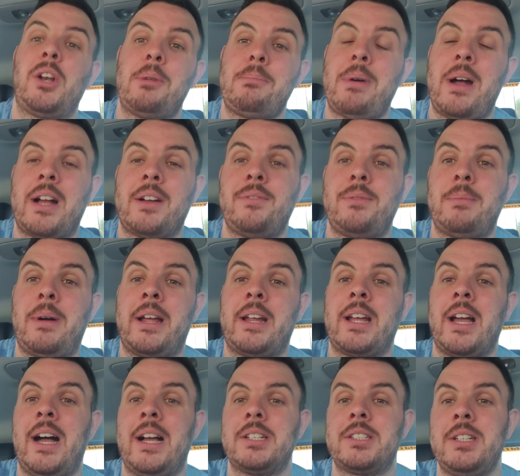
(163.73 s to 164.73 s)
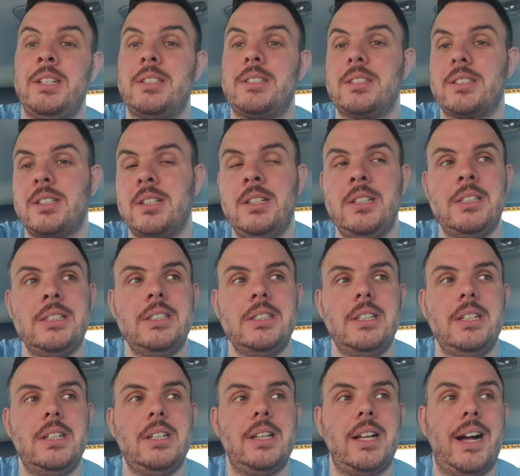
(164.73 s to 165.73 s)
on the back of my car seats
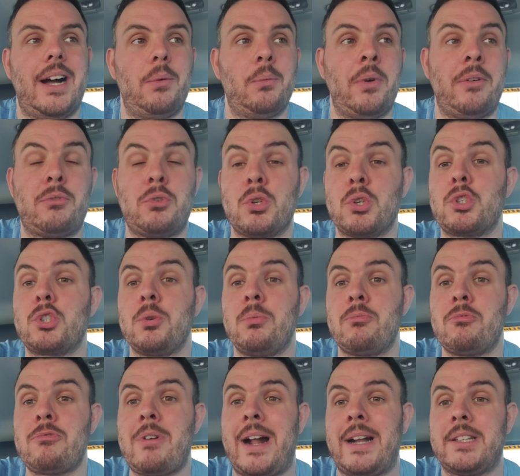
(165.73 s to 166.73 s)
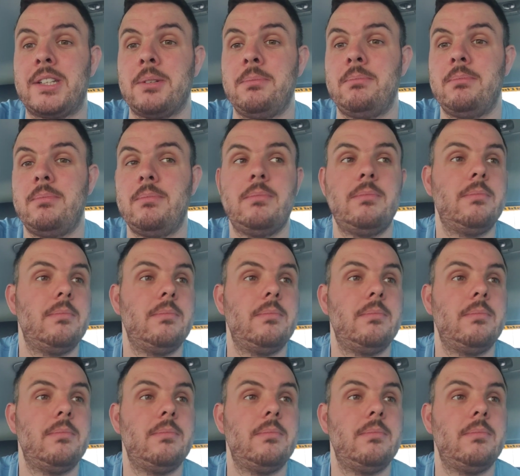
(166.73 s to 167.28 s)
with just some random